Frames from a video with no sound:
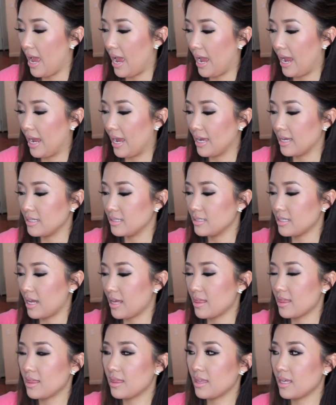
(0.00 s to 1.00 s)
and
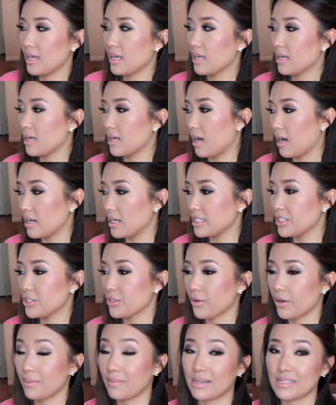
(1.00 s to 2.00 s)
I think on
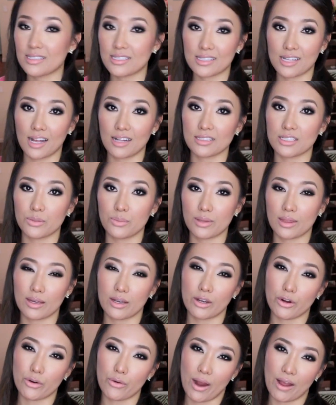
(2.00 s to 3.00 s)
Instagram I had styled it with
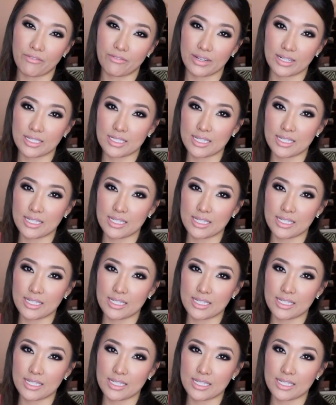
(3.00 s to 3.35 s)
like a graphic